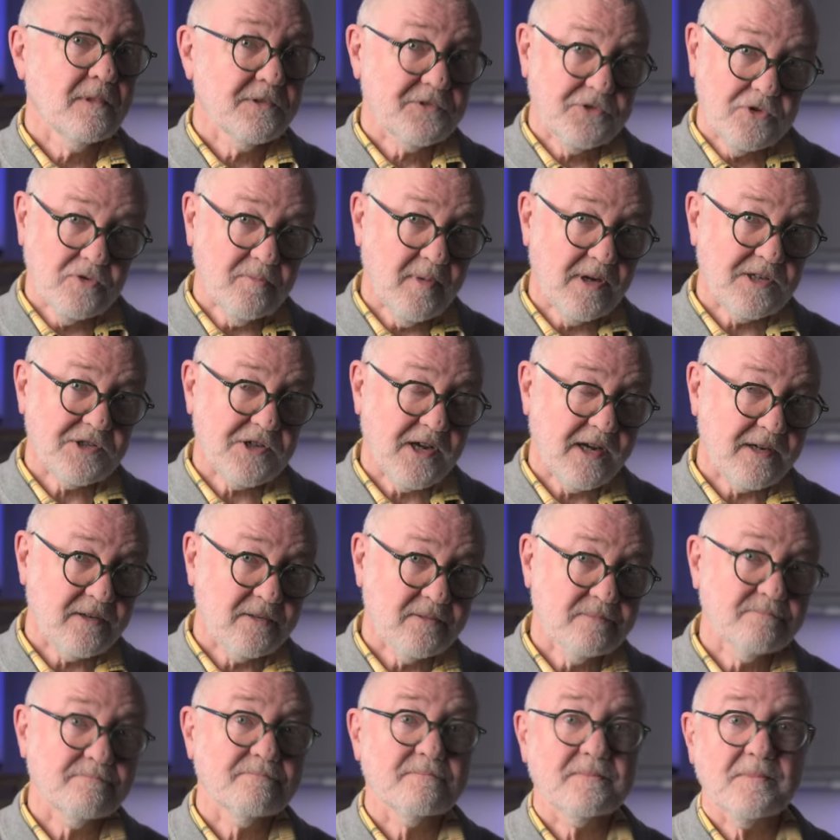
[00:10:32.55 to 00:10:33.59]
to my
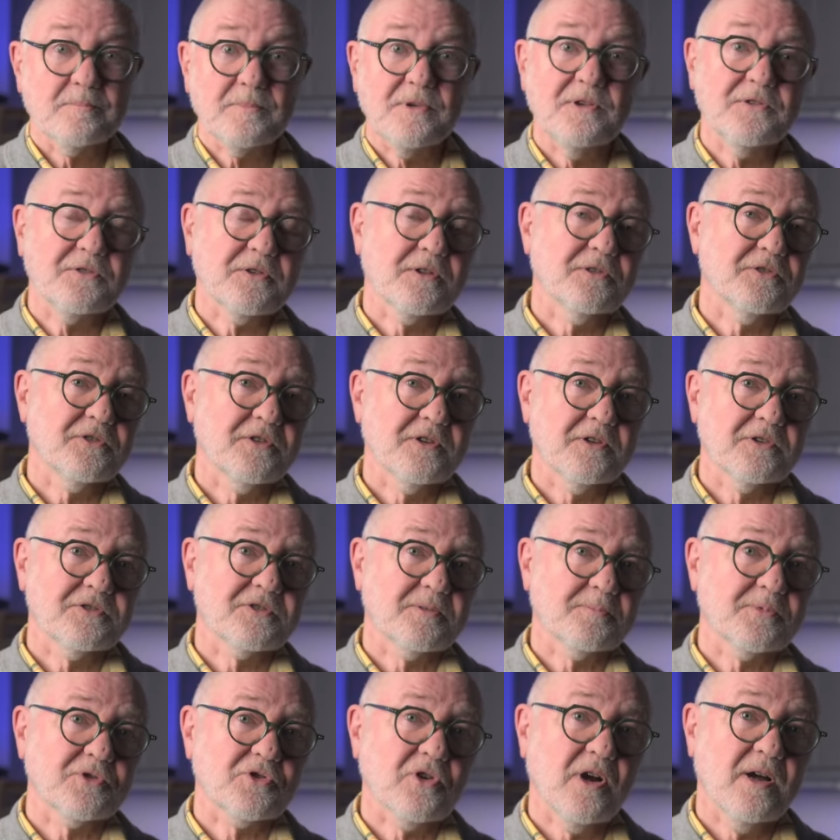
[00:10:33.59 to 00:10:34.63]
channel, please consider
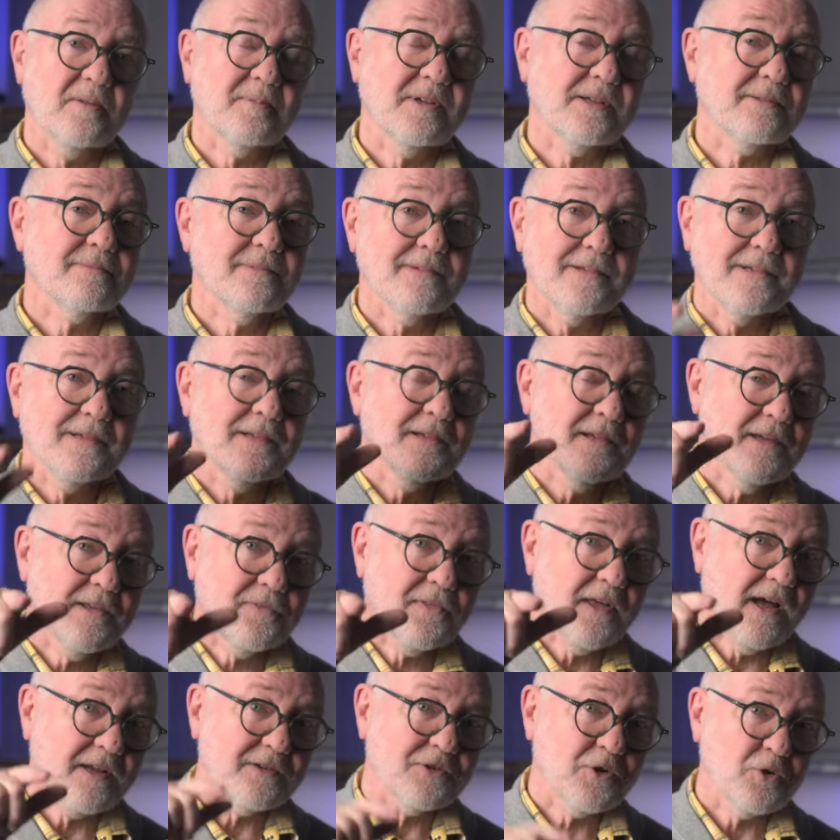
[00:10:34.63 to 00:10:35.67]
subscribing. Hit
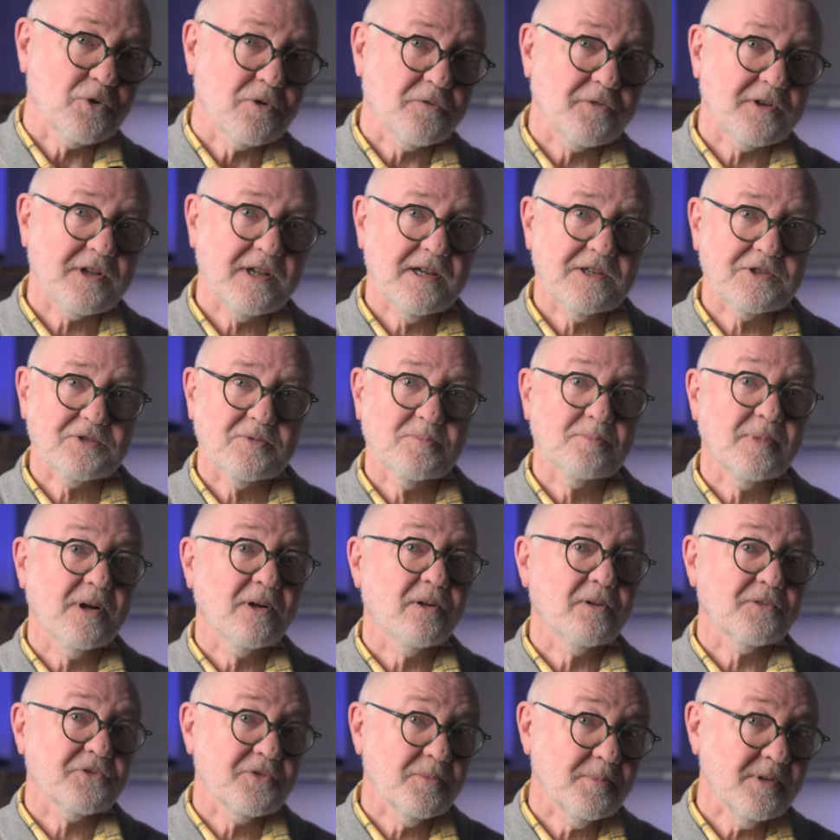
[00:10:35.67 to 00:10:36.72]
that notification
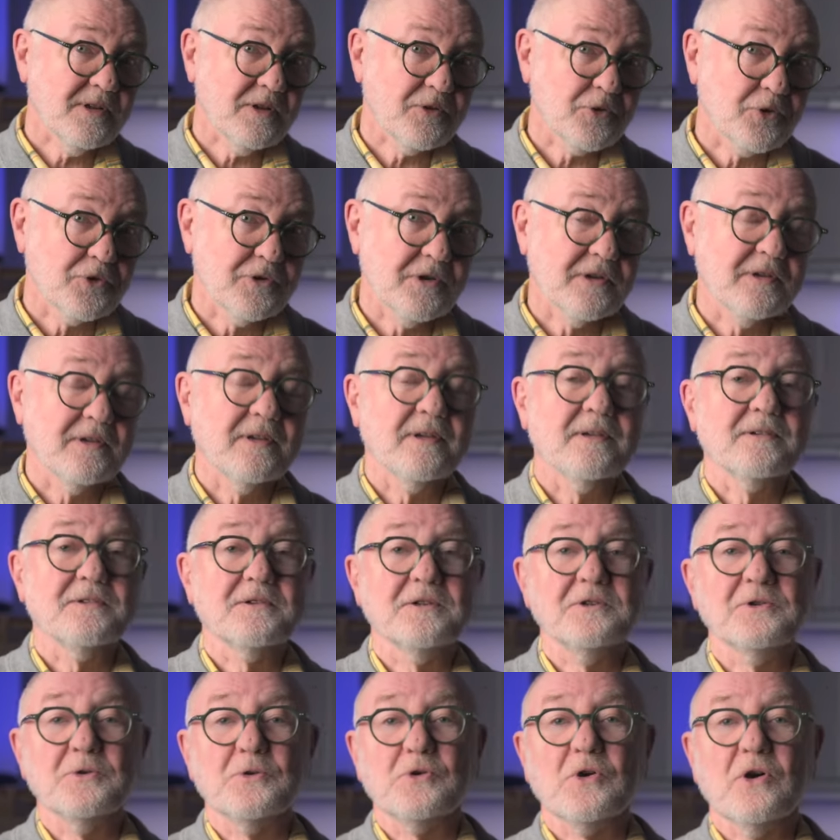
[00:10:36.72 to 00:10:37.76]
bell to be alerted
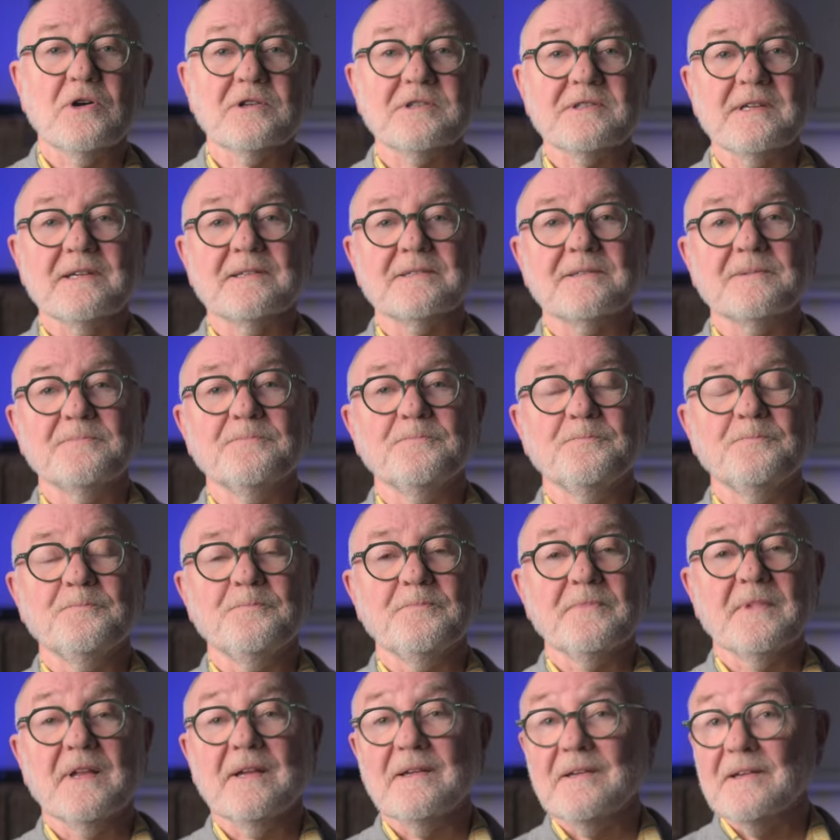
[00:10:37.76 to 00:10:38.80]
to new content.
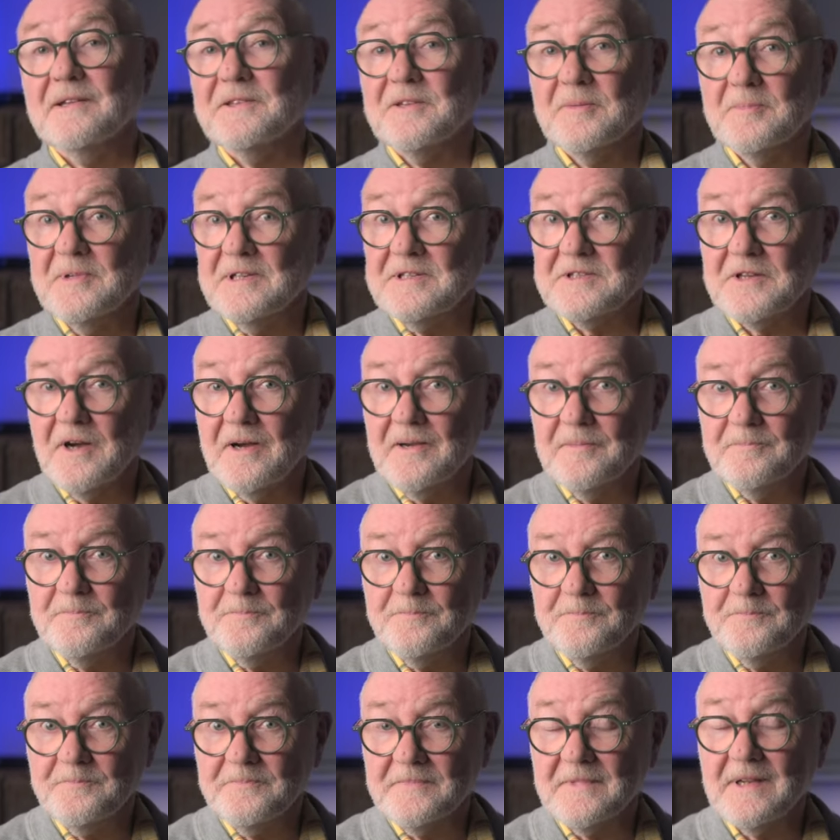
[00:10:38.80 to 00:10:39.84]
In the meantime,
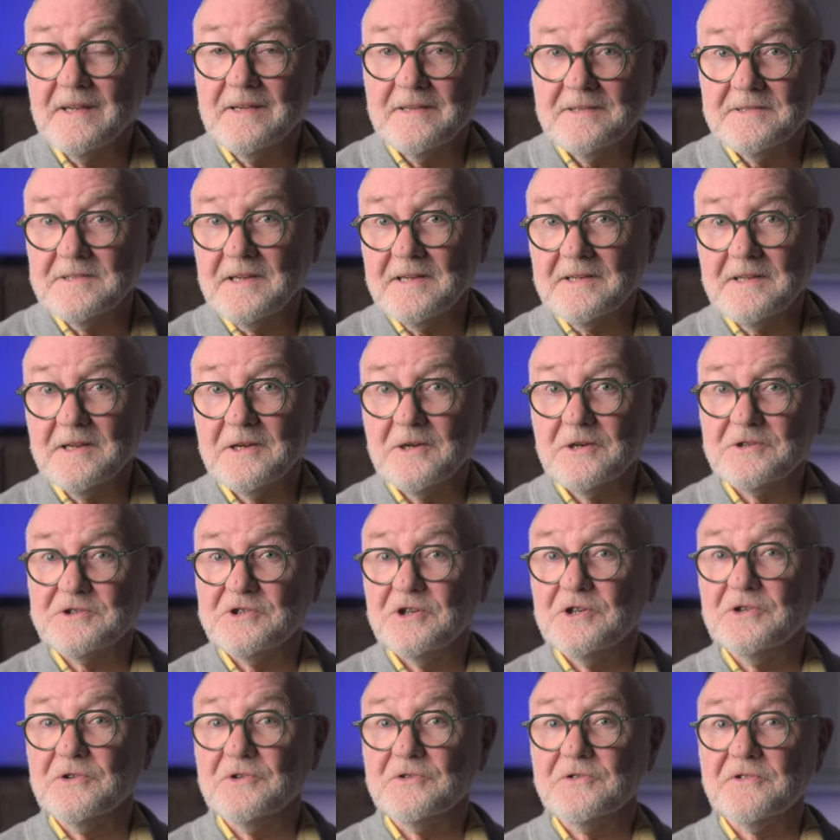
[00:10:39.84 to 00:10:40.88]
take care,
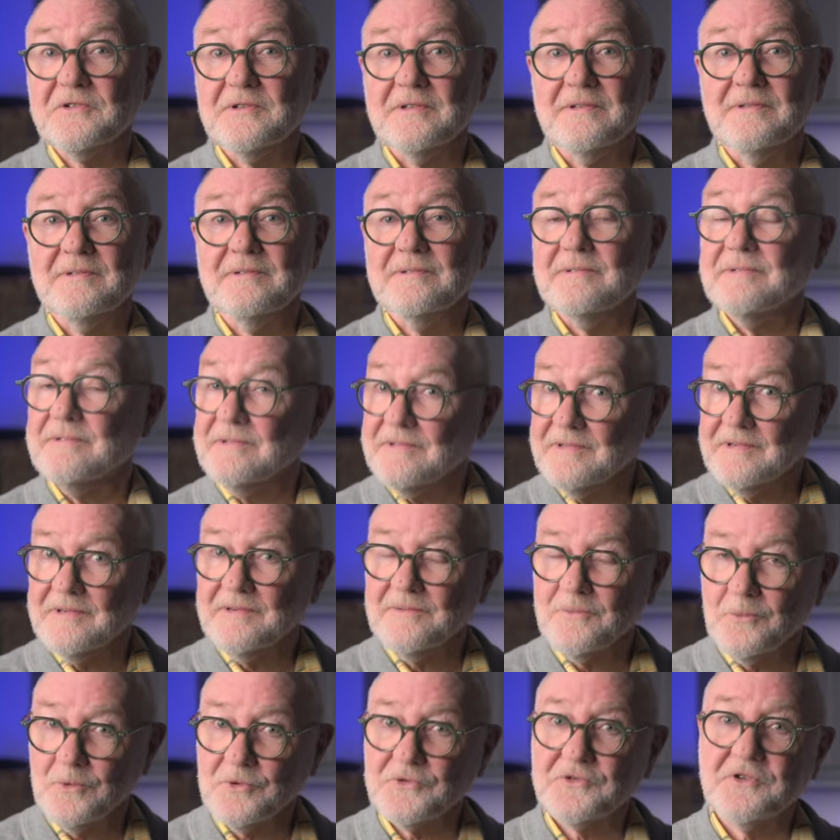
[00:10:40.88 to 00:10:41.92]
cheers,
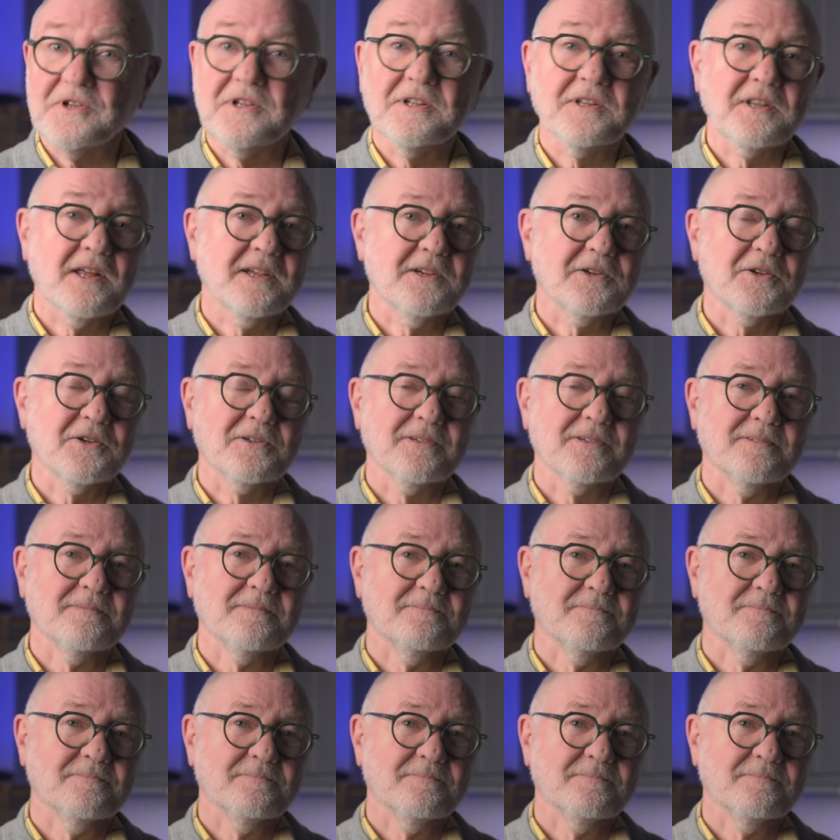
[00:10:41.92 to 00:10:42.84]
we'll see you later.